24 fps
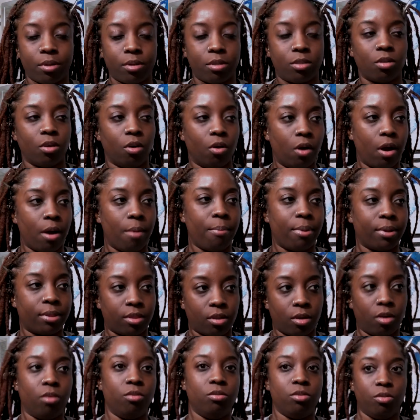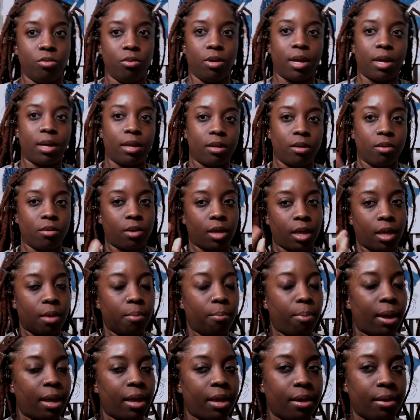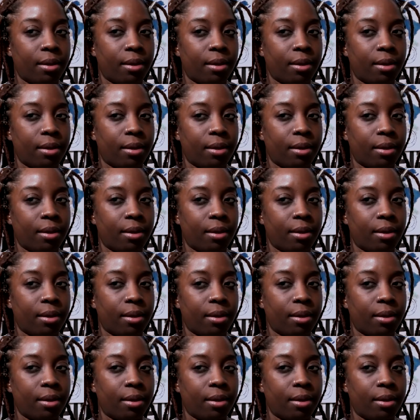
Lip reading: So I'm about to go do that. Okay, bye.